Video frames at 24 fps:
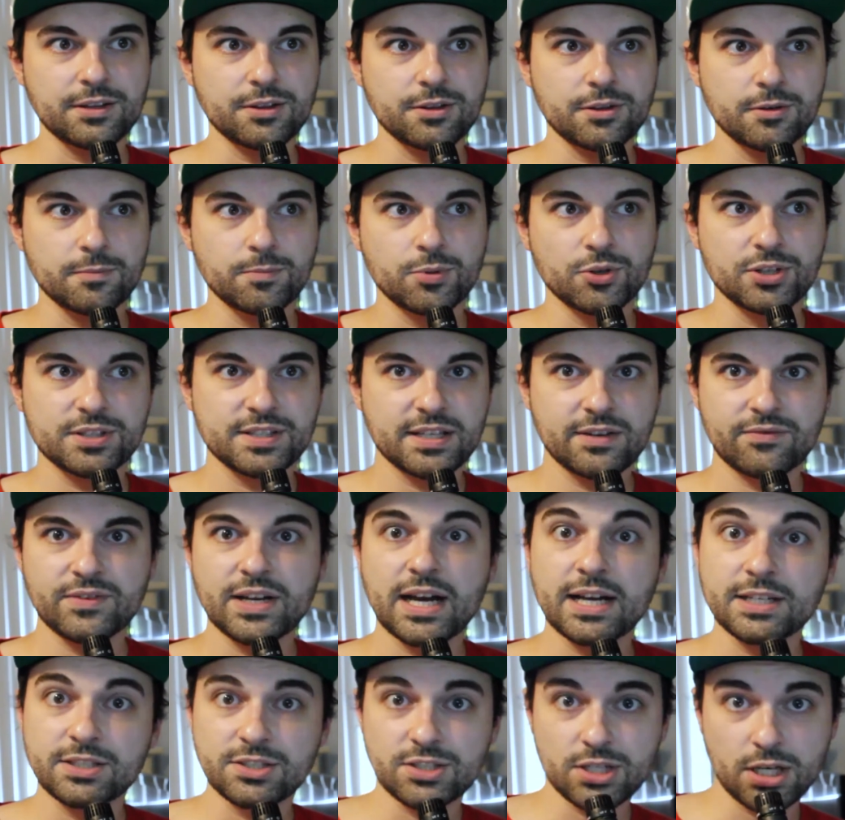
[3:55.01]
the books have
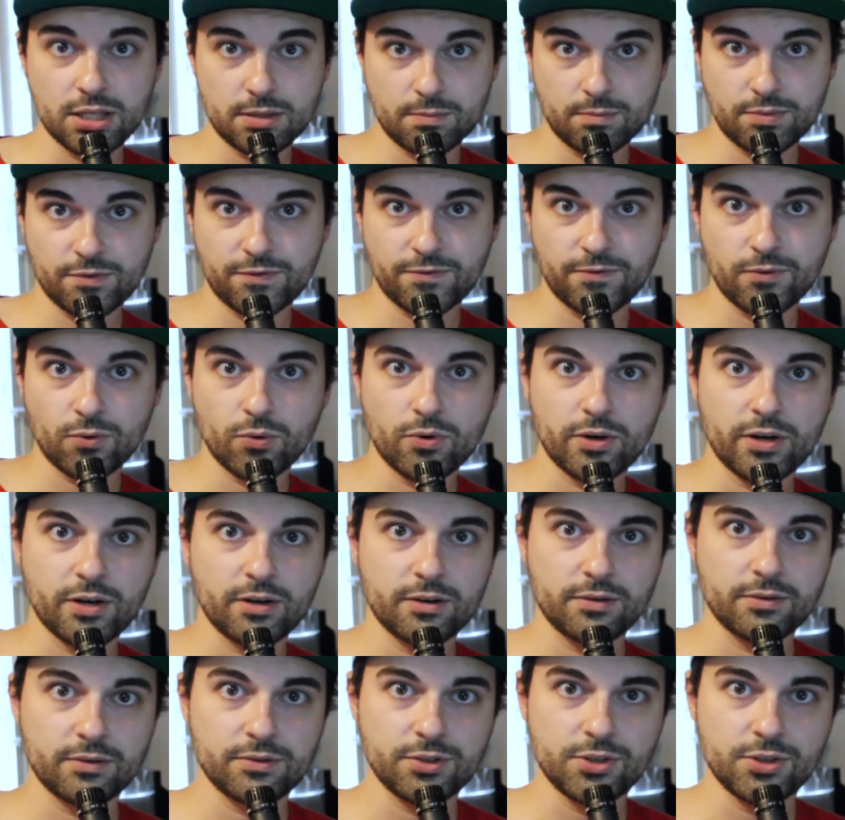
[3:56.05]
not done before.